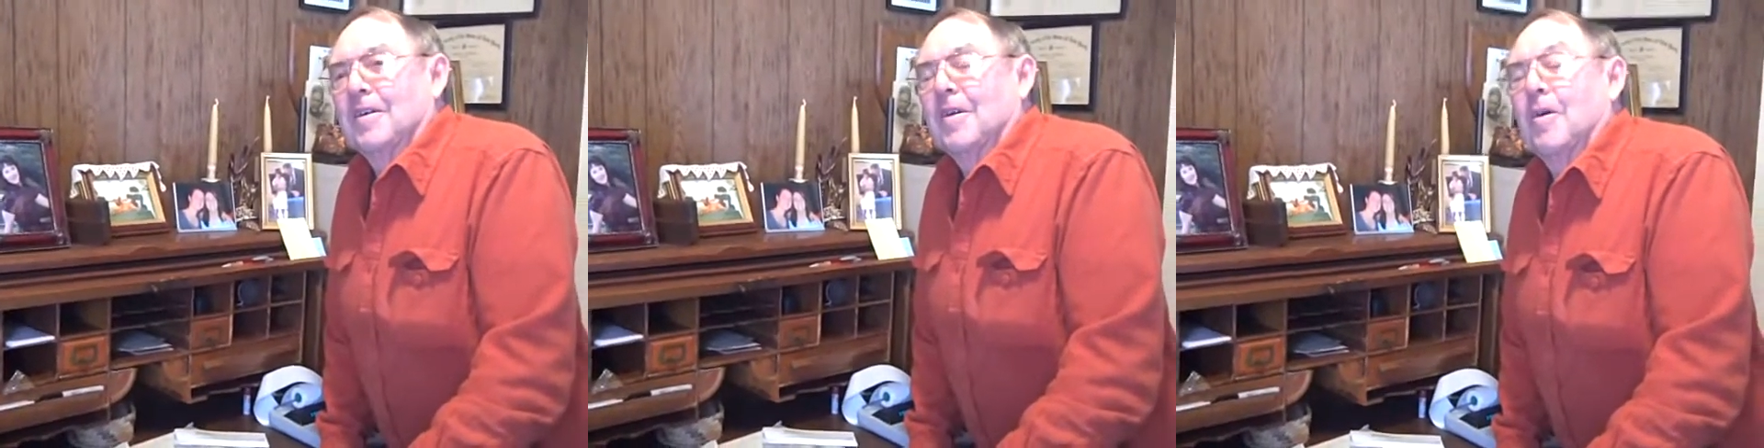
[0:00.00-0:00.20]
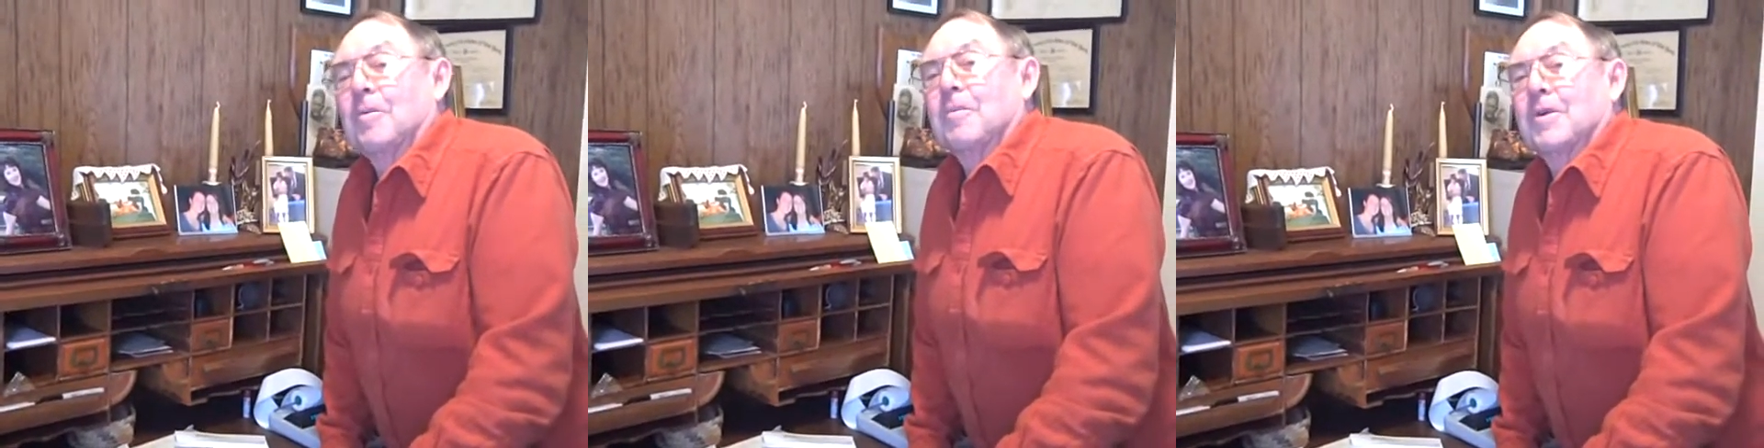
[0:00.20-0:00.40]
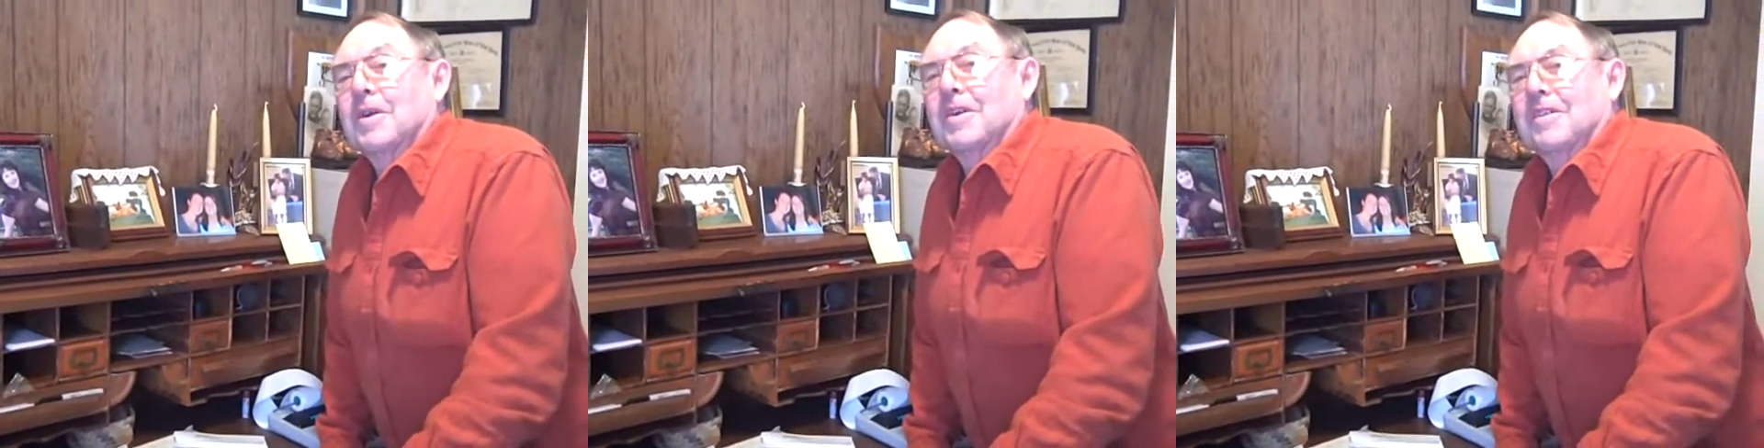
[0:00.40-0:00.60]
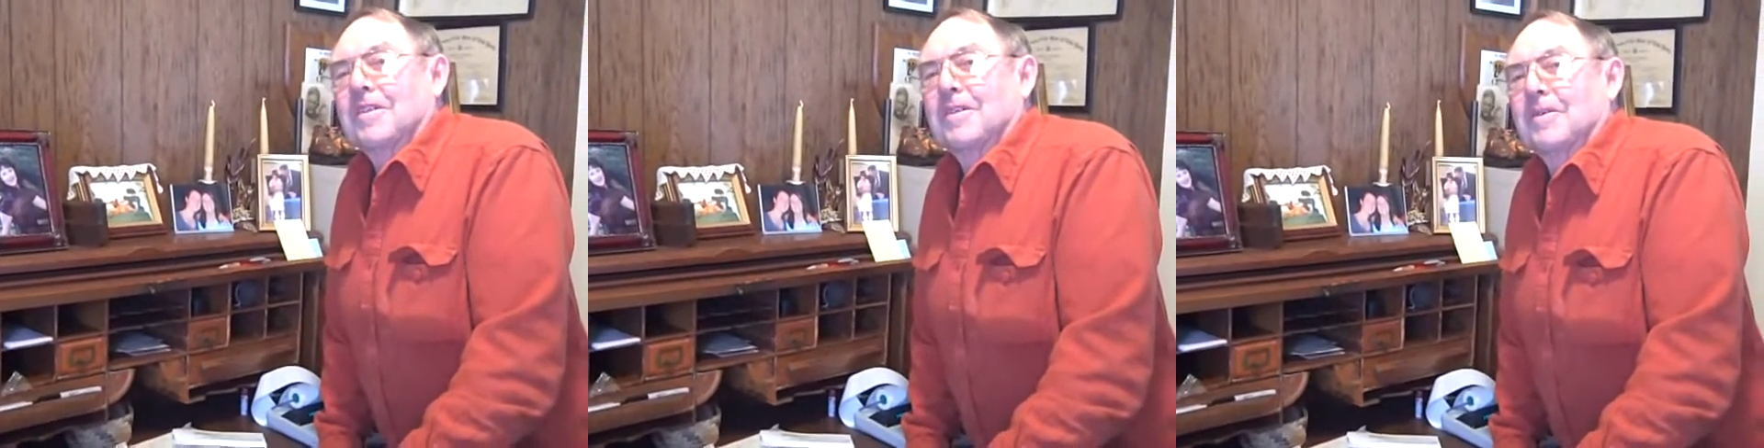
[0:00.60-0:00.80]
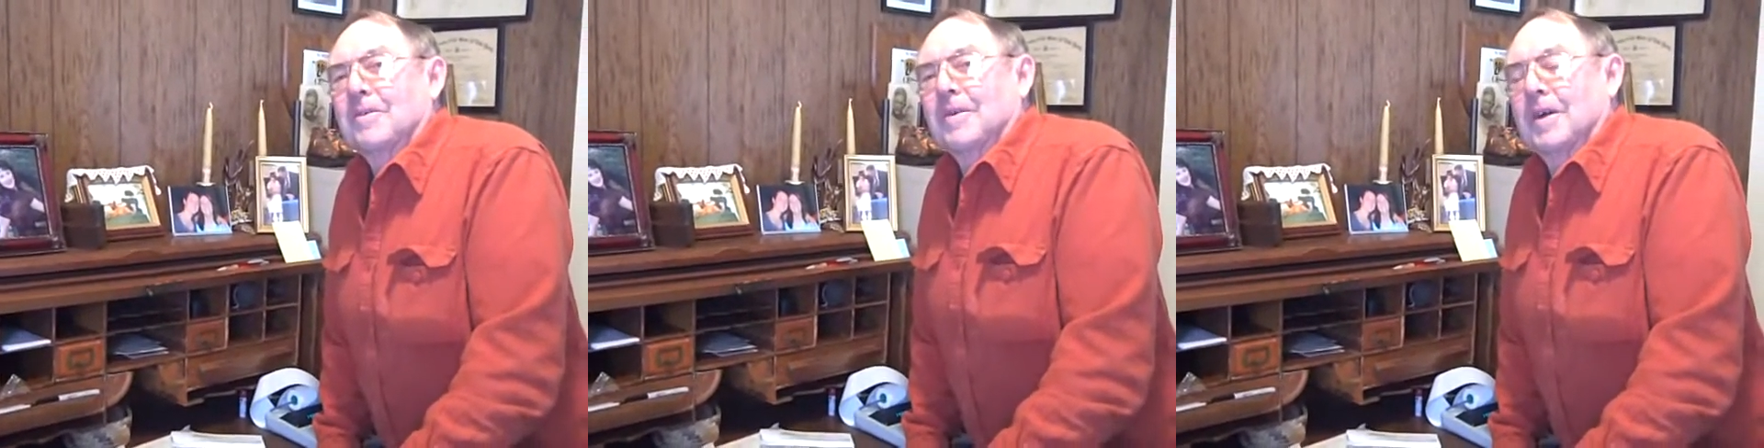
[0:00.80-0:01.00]
homework
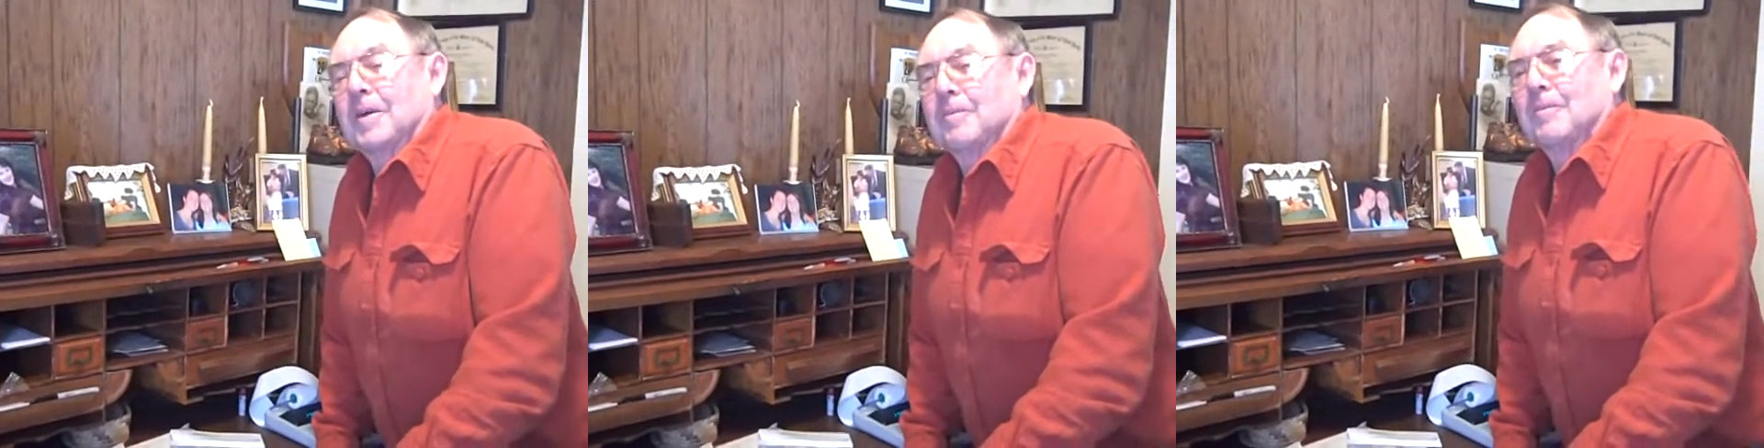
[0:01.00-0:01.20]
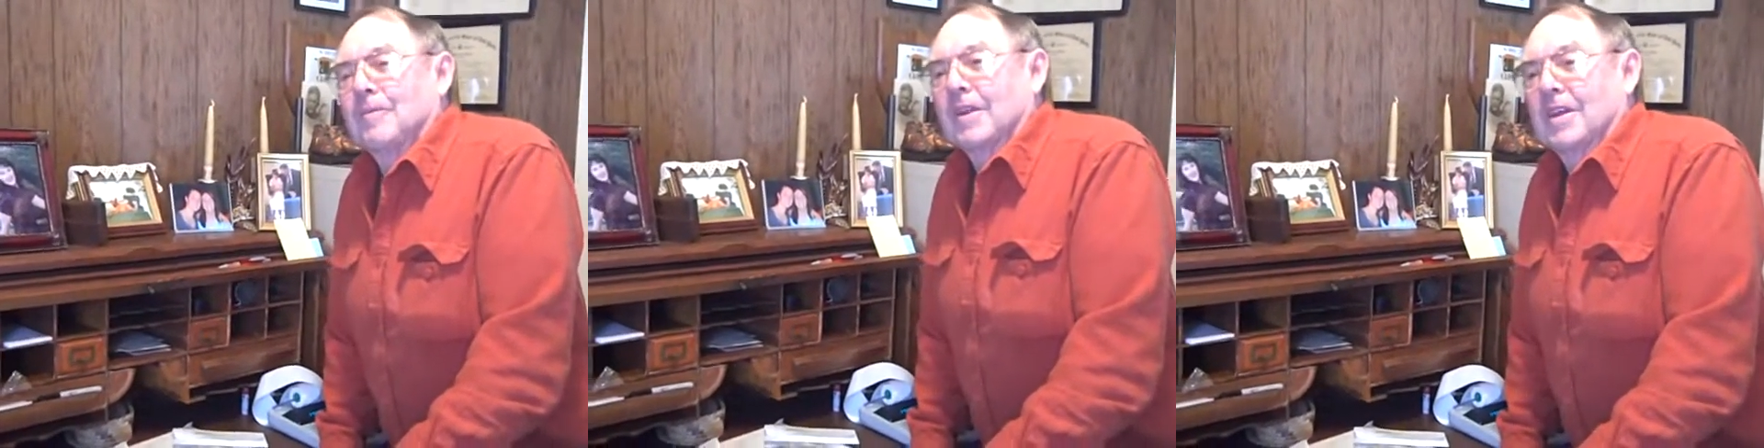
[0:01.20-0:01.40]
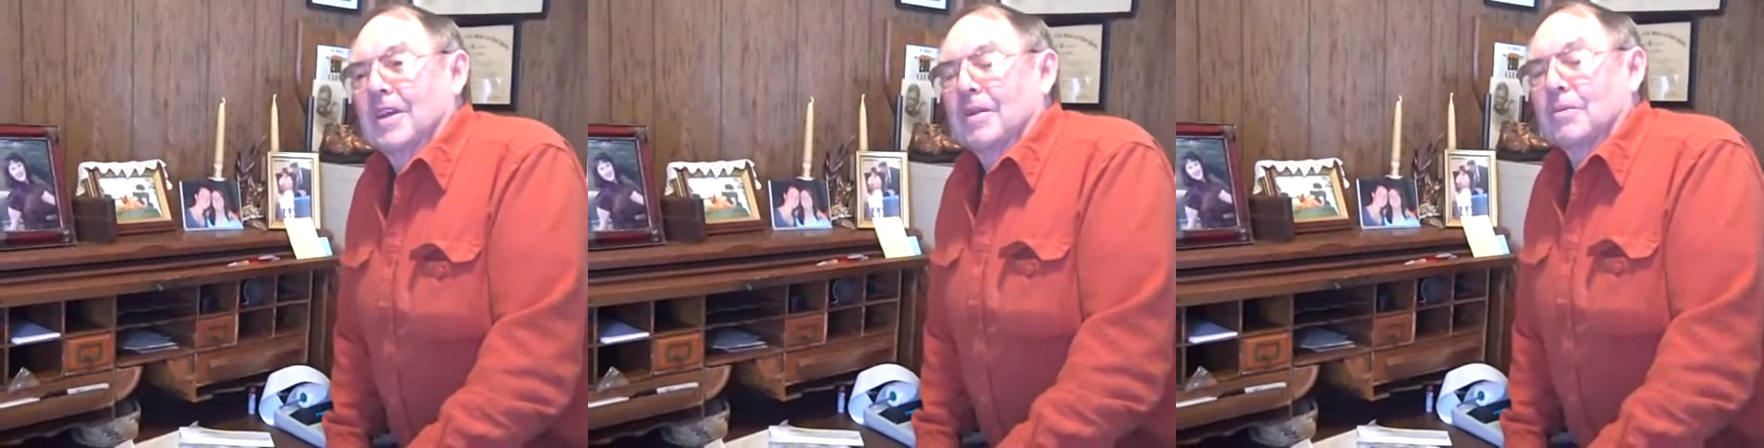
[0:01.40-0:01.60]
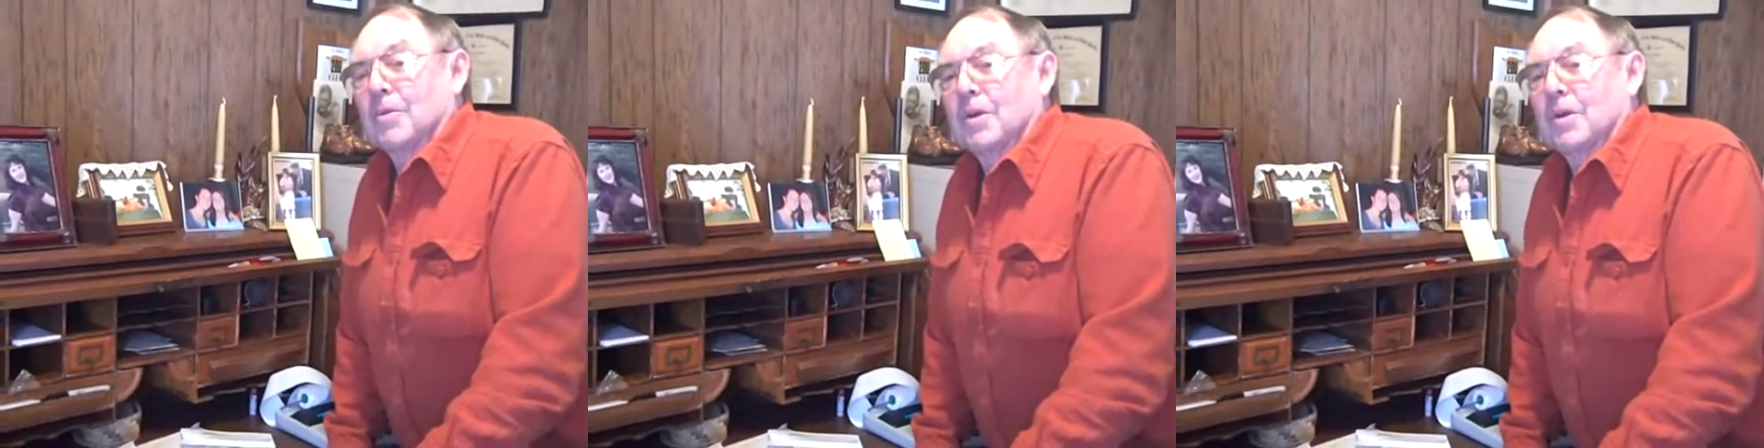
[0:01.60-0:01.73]
to, and